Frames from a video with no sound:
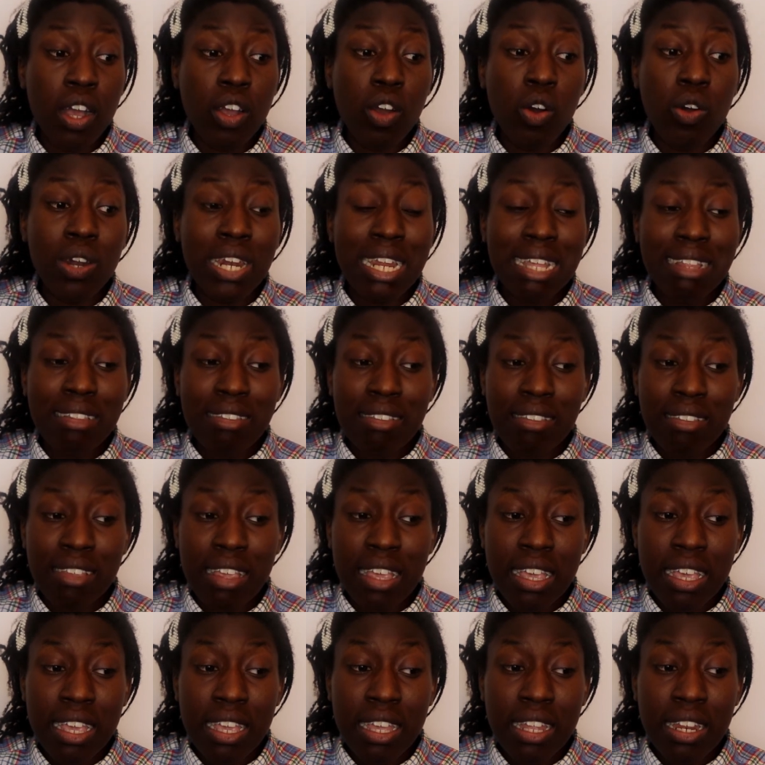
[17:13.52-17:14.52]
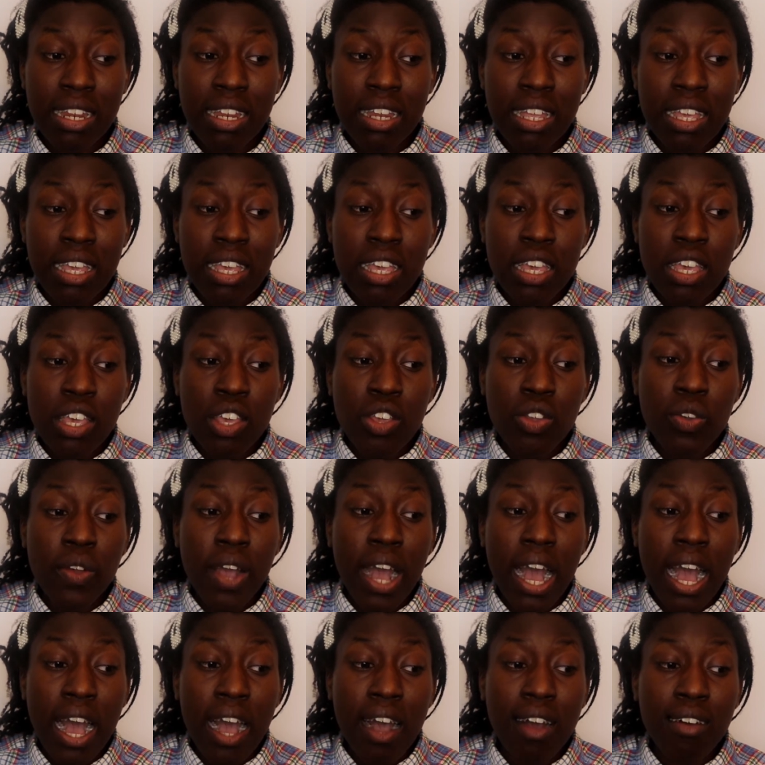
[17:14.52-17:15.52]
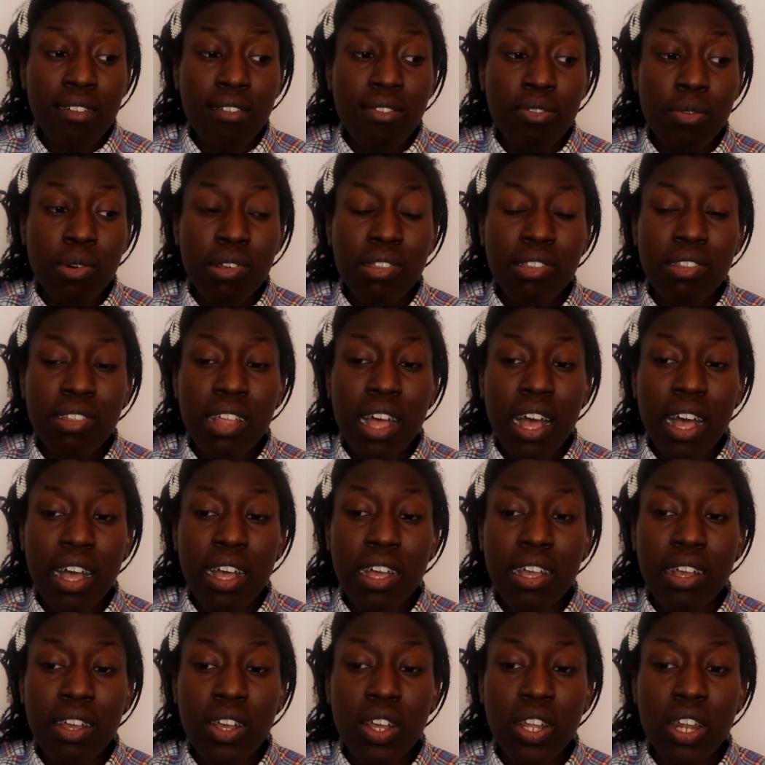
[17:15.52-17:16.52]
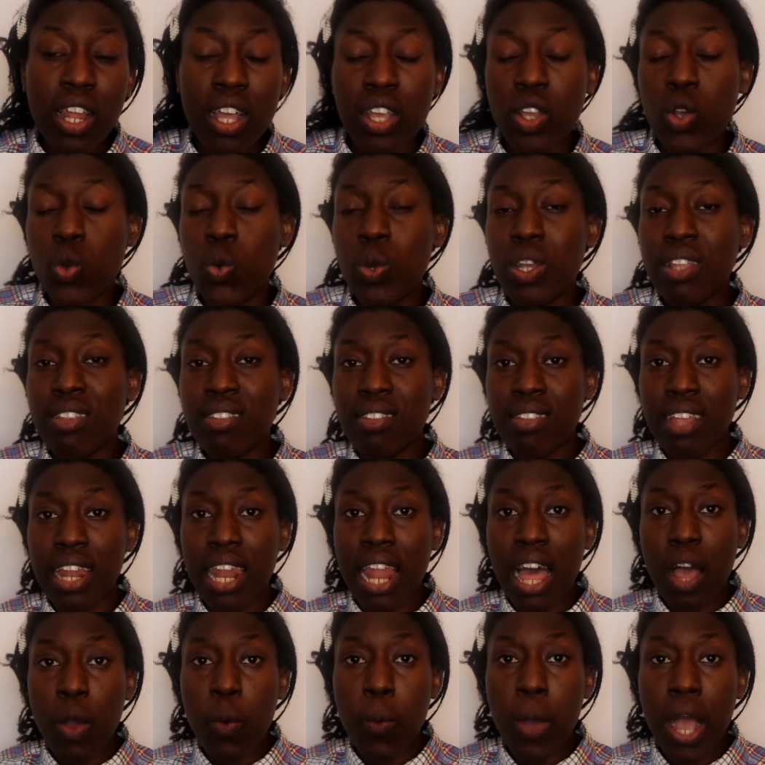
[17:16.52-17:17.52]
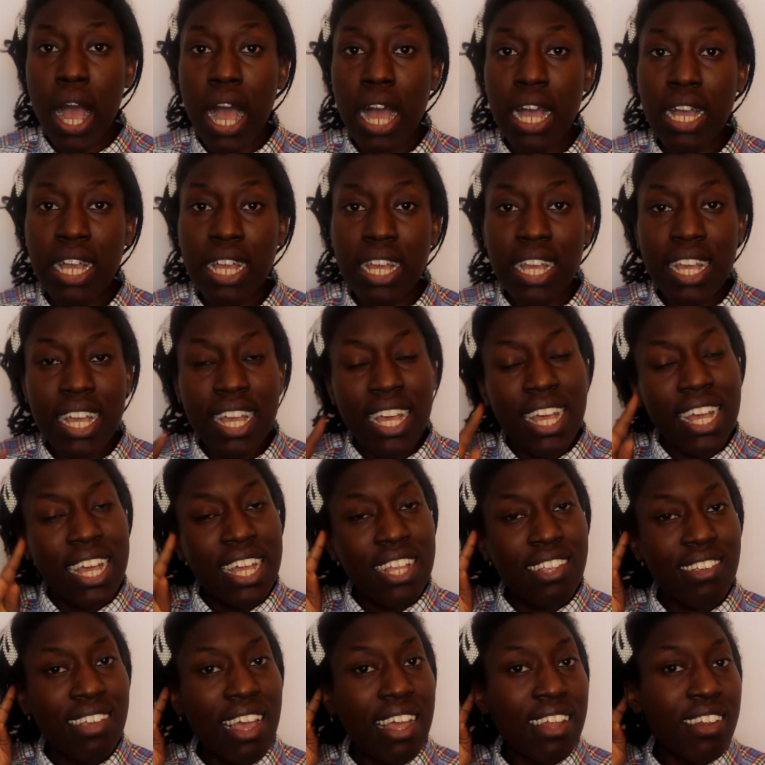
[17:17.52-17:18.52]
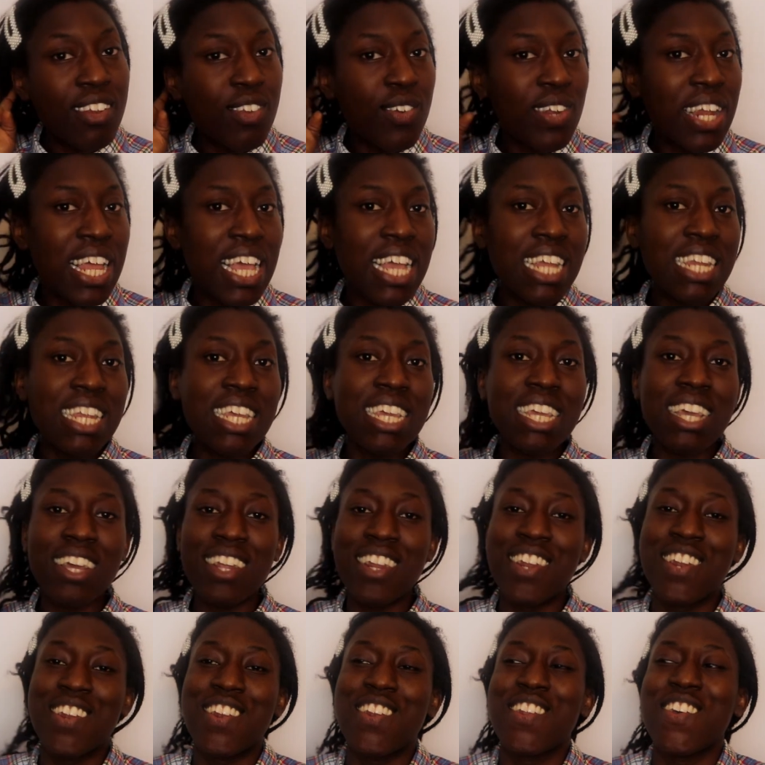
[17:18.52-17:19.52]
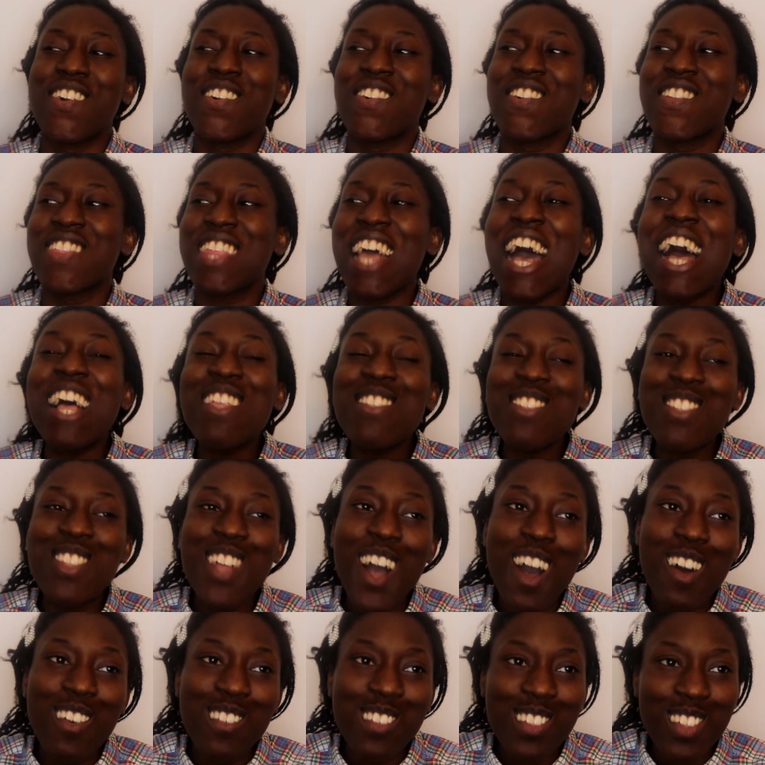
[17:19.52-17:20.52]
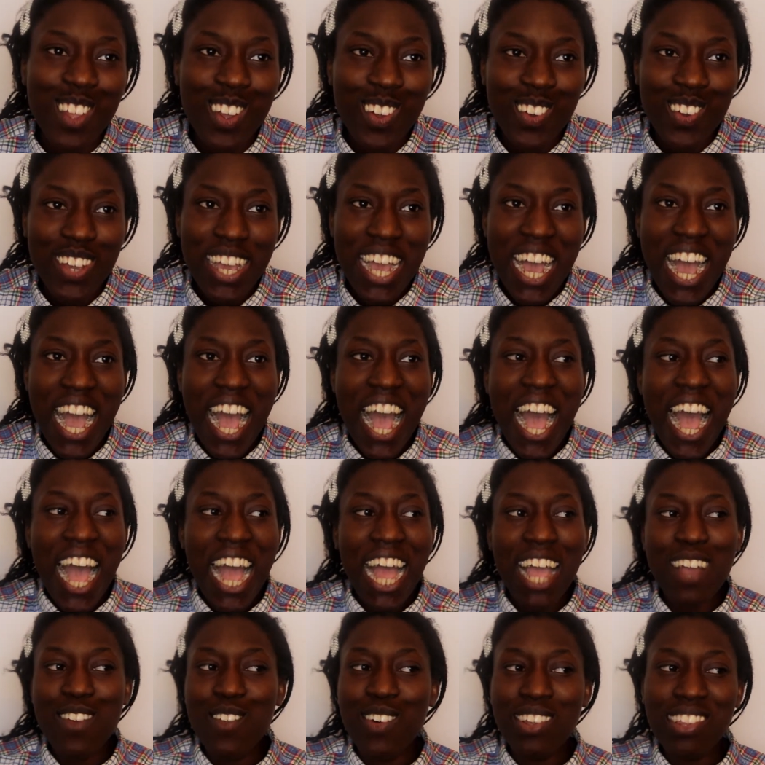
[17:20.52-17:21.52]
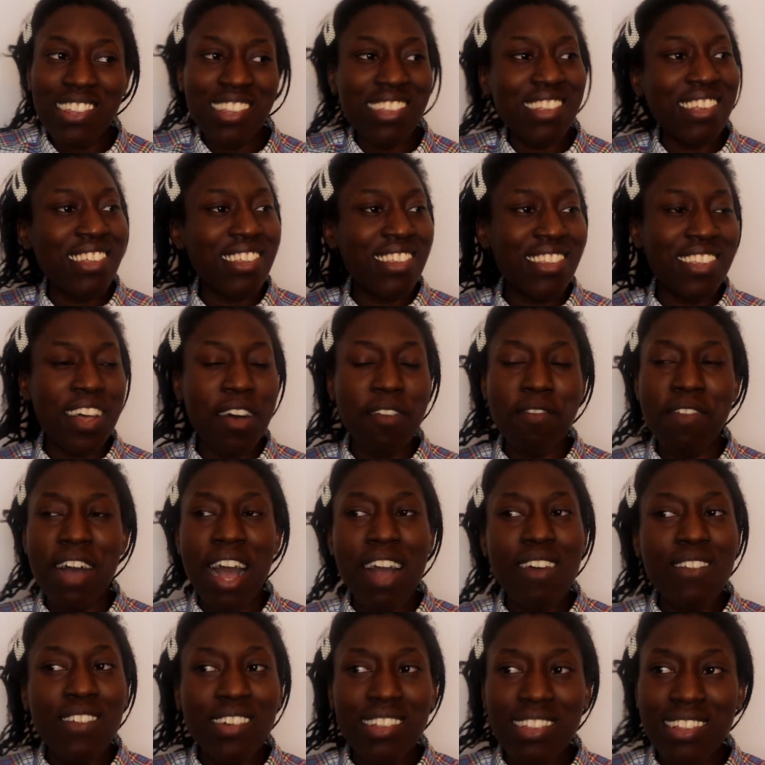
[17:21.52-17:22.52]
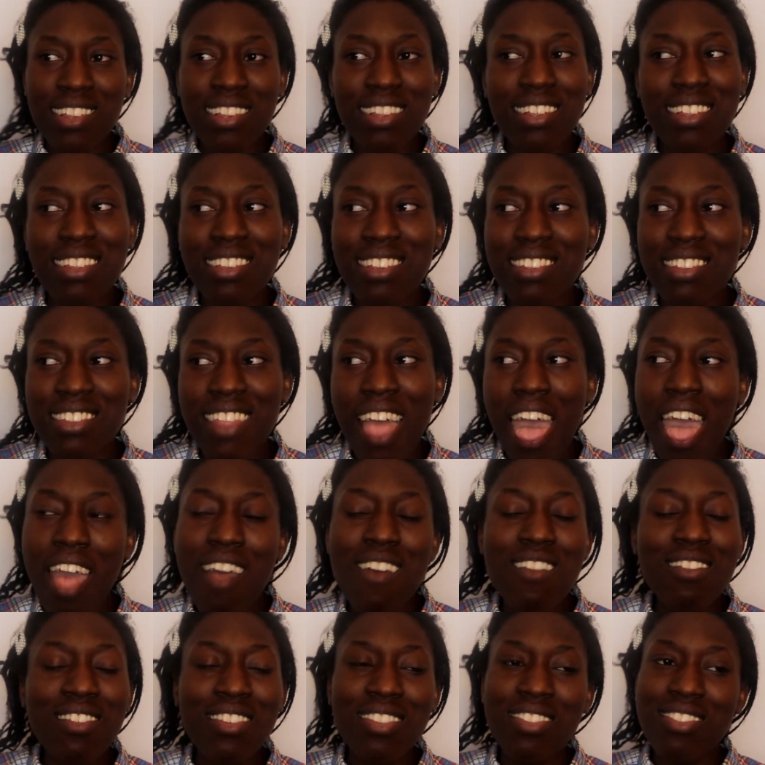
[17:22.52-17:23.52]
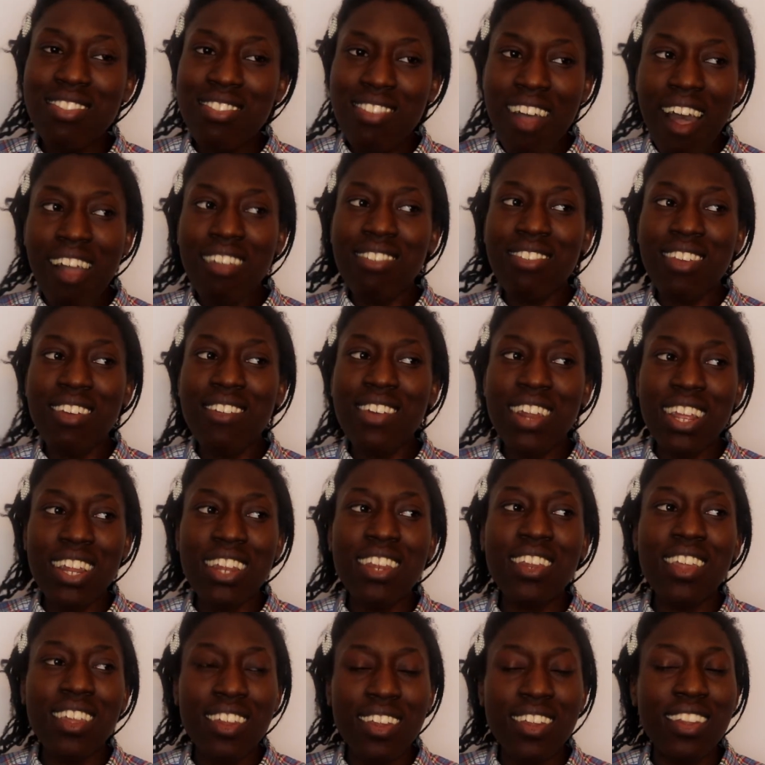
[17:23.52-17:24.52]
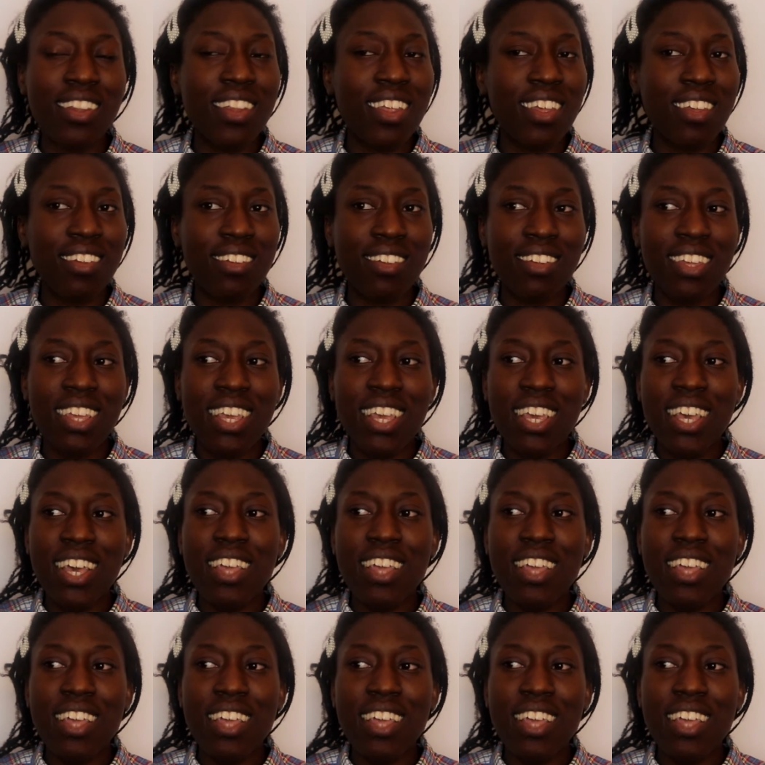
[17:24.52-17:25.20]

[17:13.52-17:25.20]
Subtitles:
Kolintin, you have, what's that, like Queen Salawa, Gentle Lady, all that stuff. So it wasn't just I wasn't just, hey, I'm just Nigerian, no.